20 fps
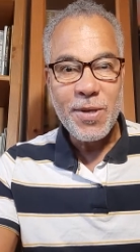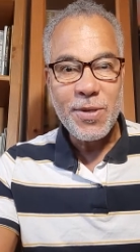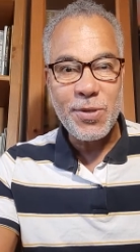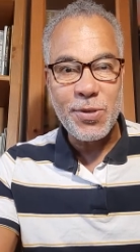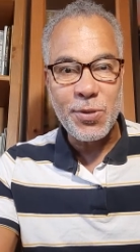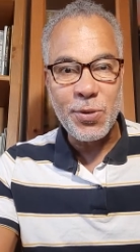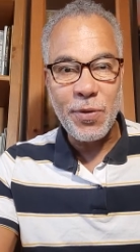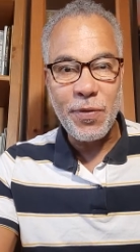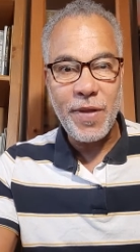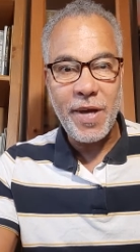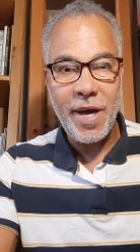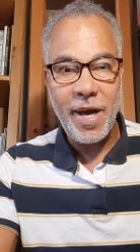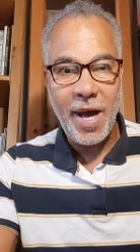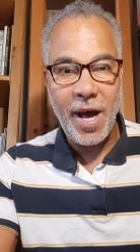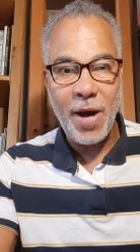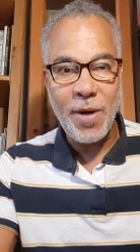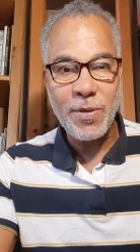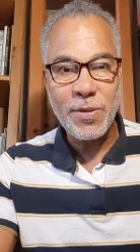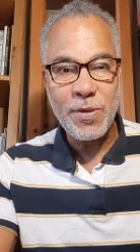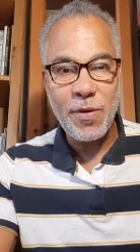to the
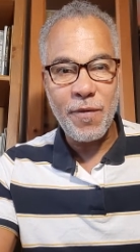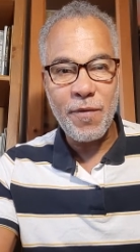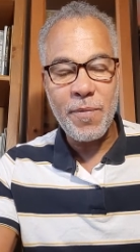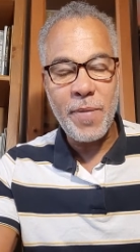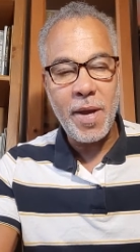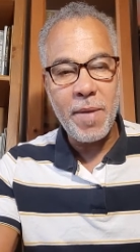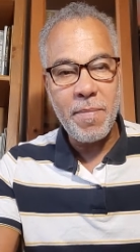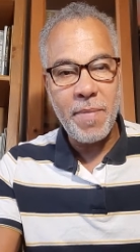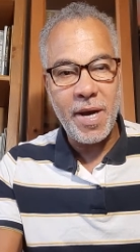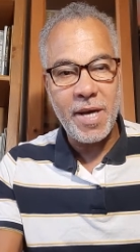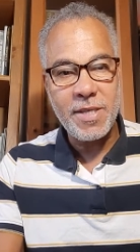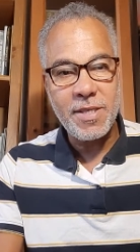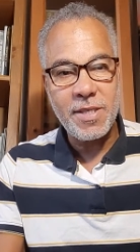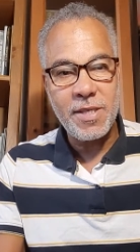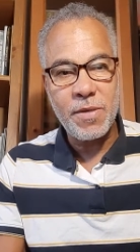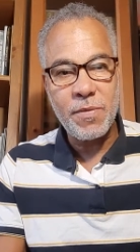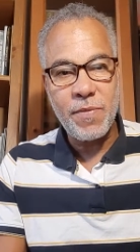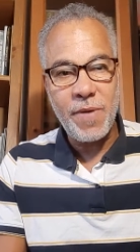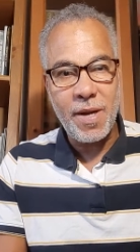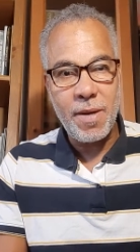house of my
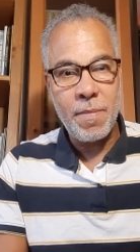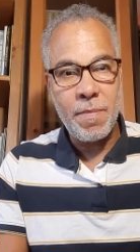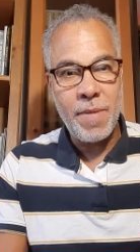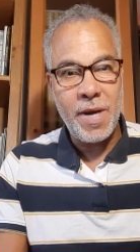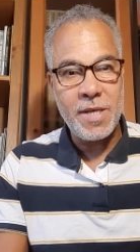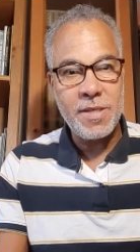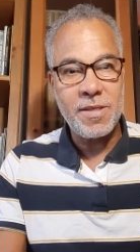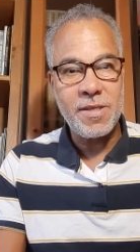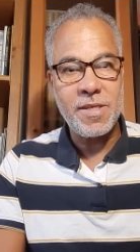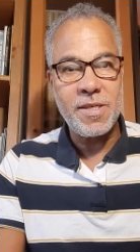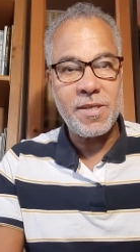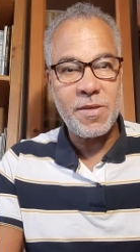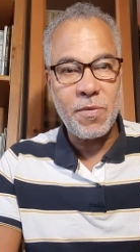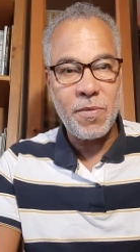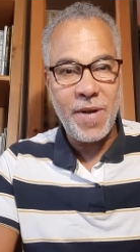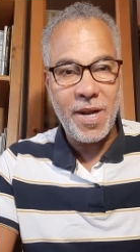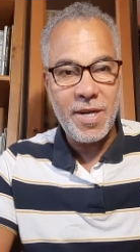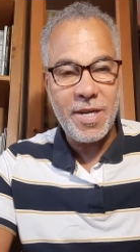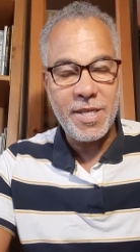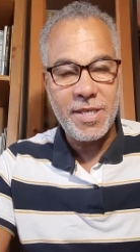master, master's
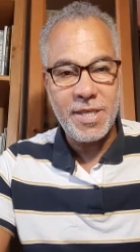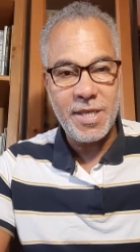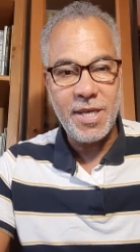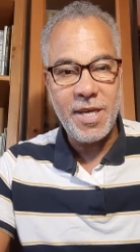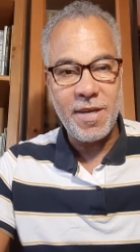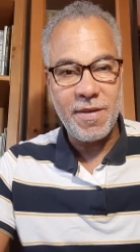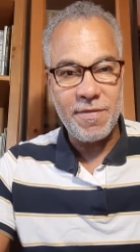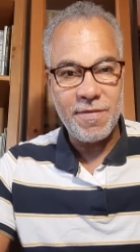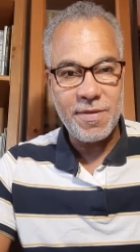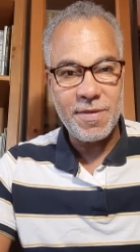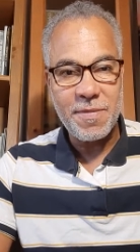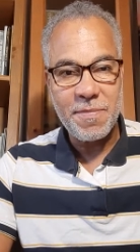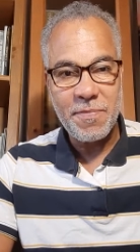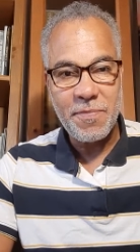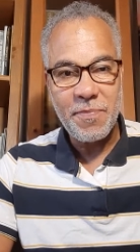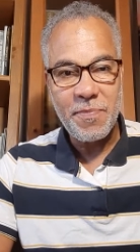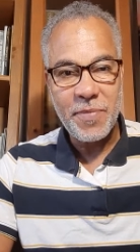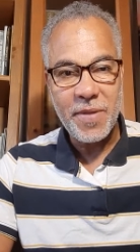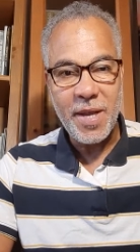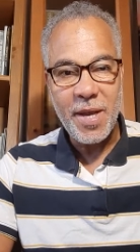relatives.
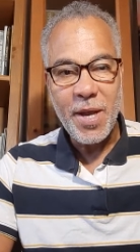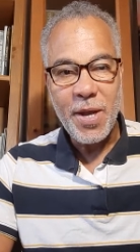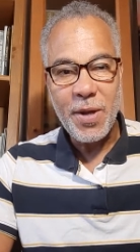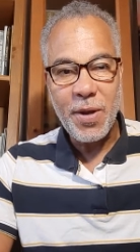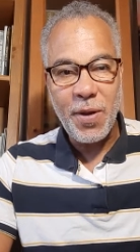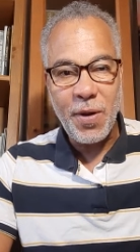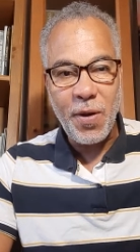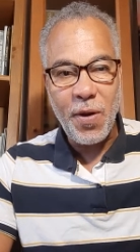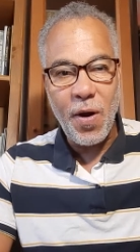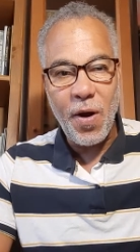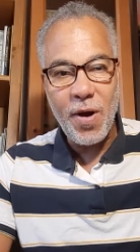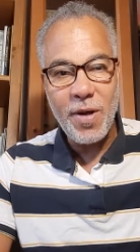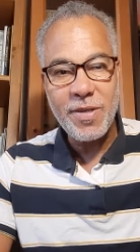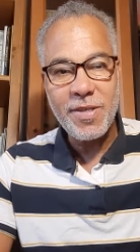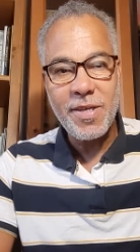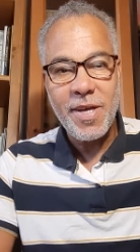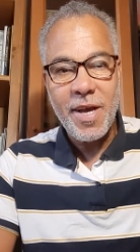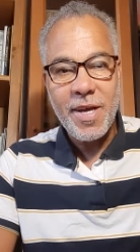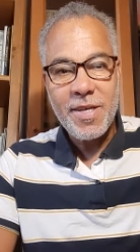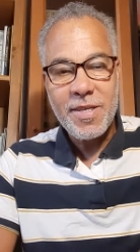
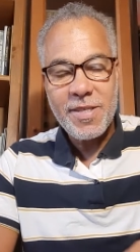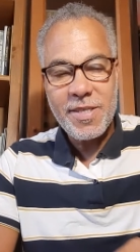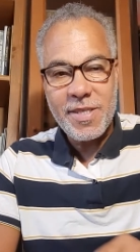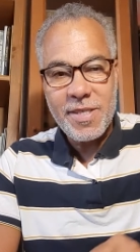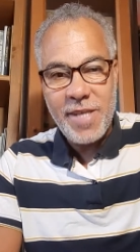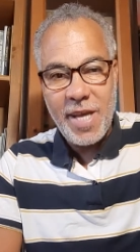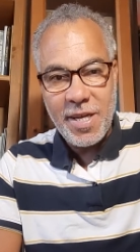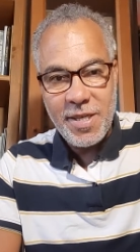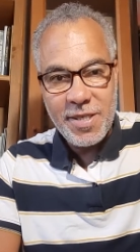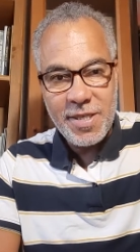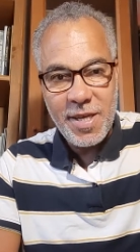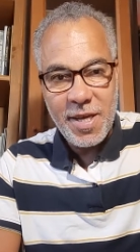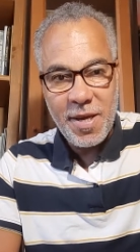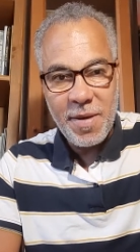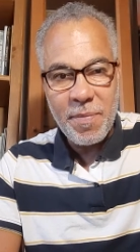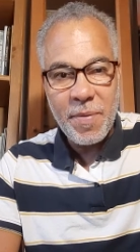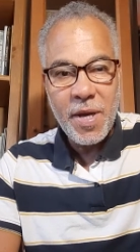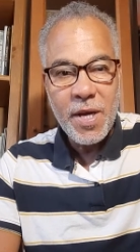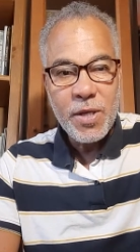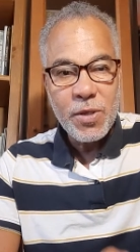God sent
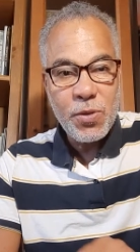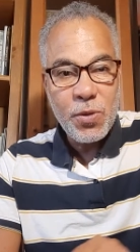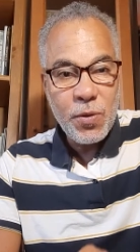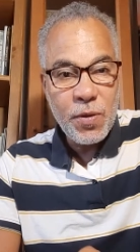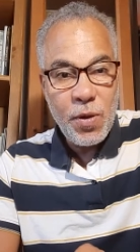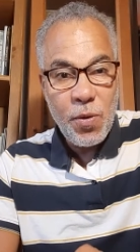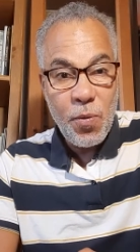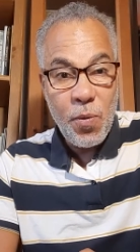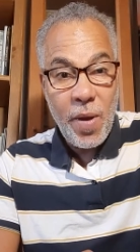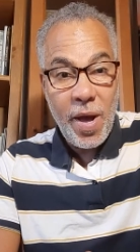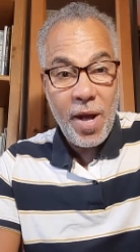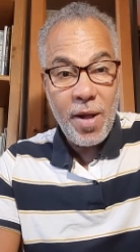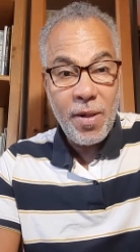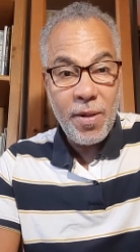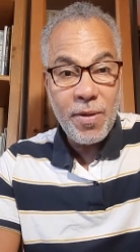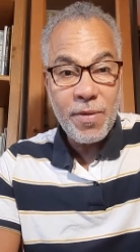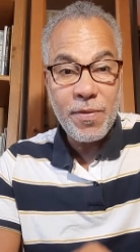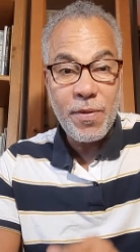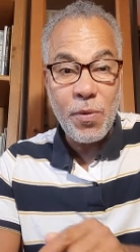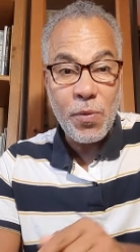him to the
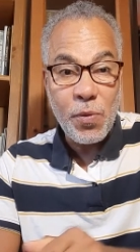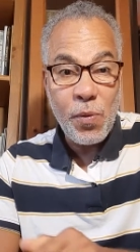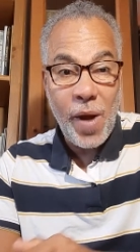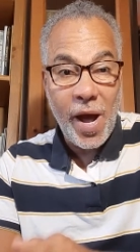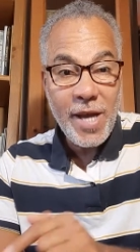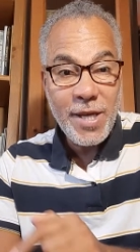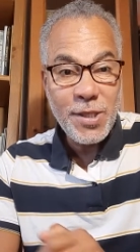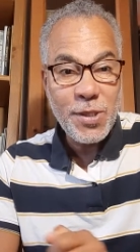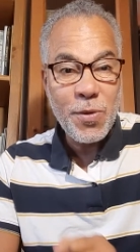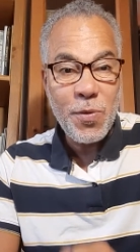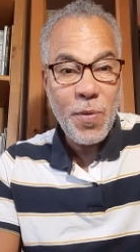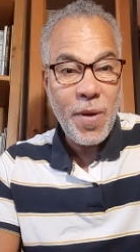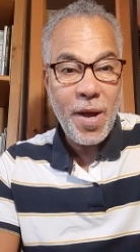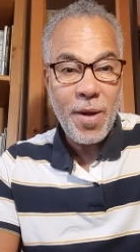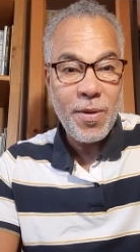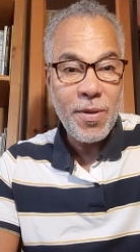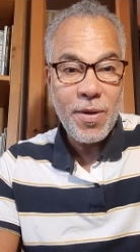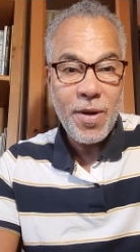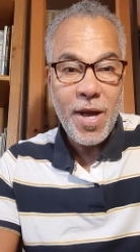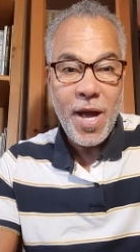well, the right
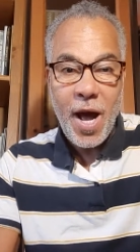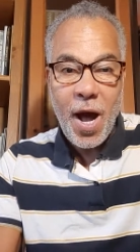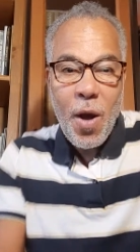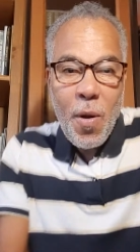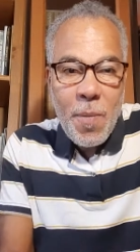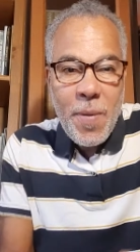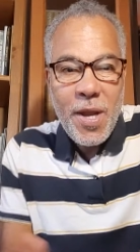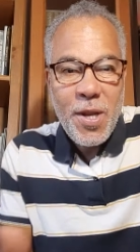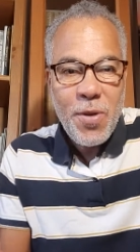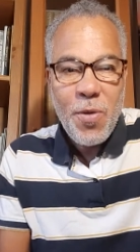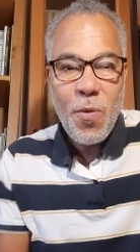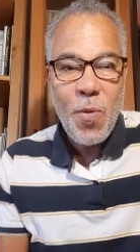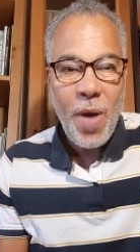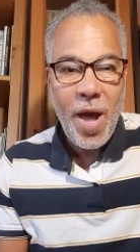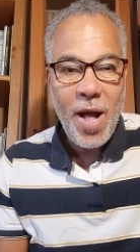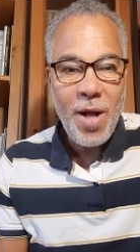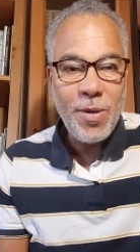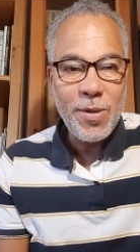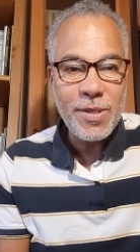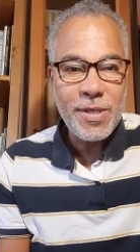well. How many
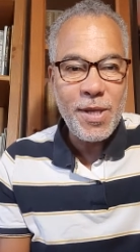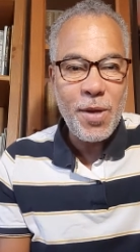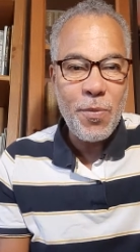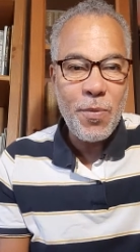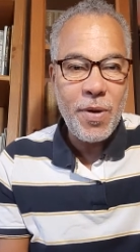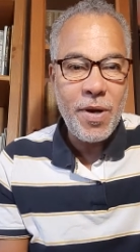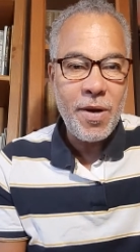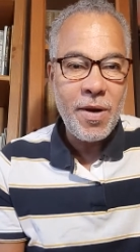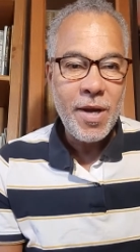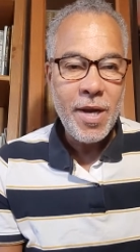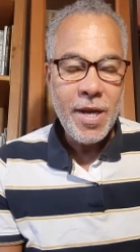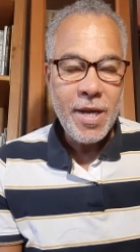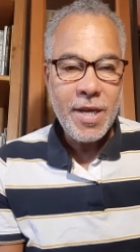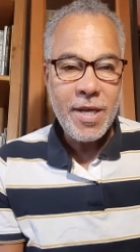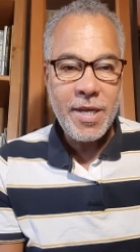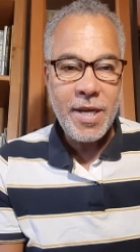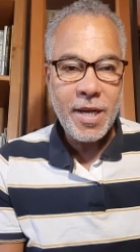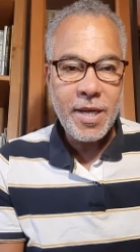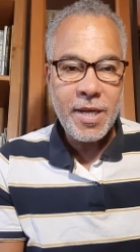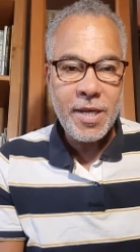wells there were
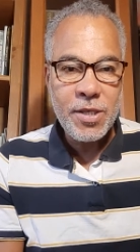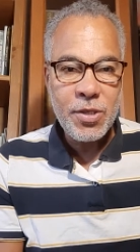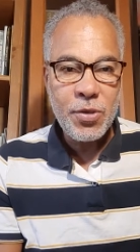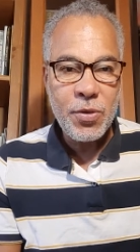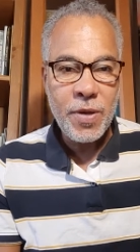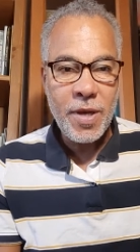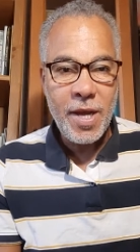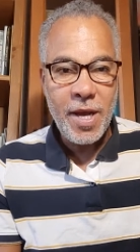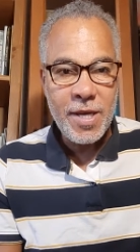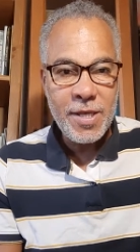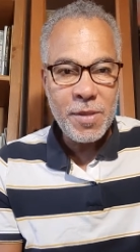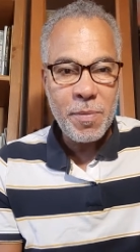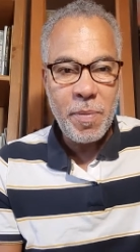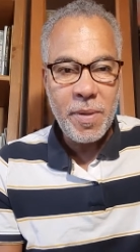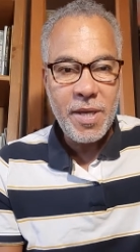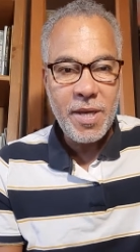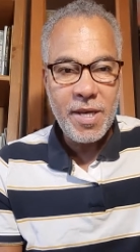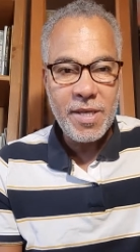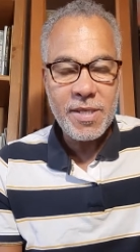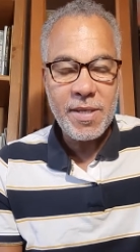in a country as
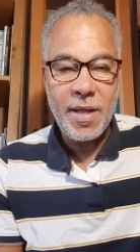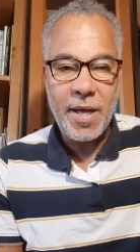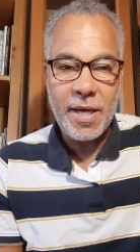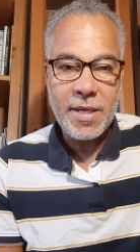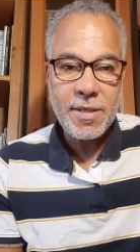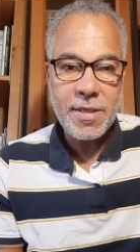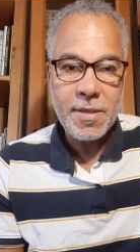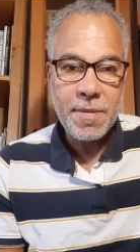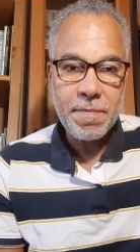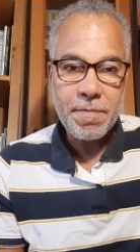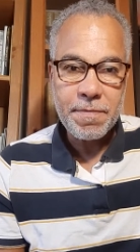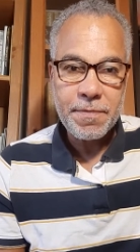big as that?